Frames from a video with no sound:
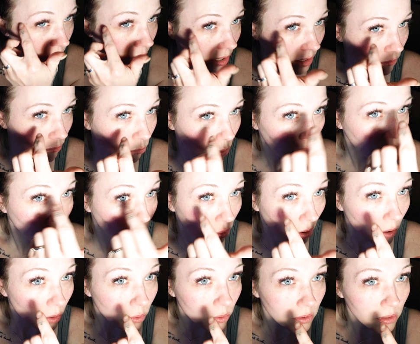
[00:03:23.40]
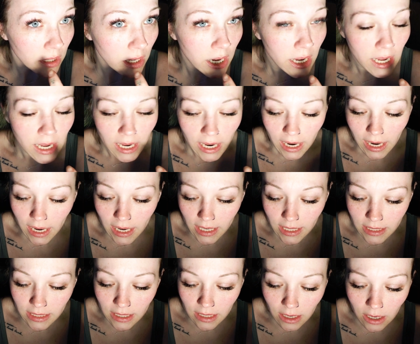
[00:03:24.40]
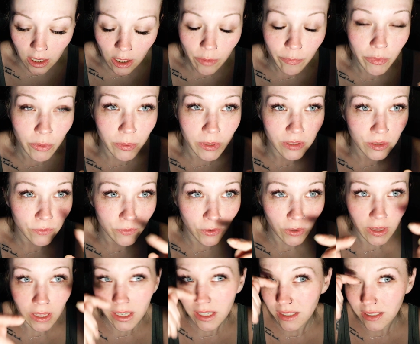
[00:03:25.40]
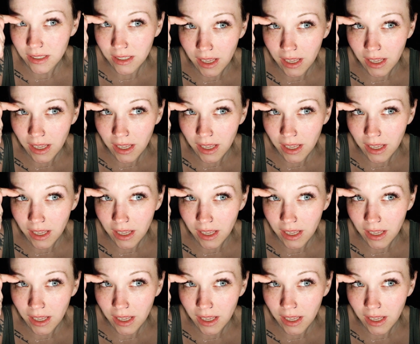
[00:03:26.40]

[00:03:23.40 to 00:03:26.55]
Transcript: than what grows. And the reason for that is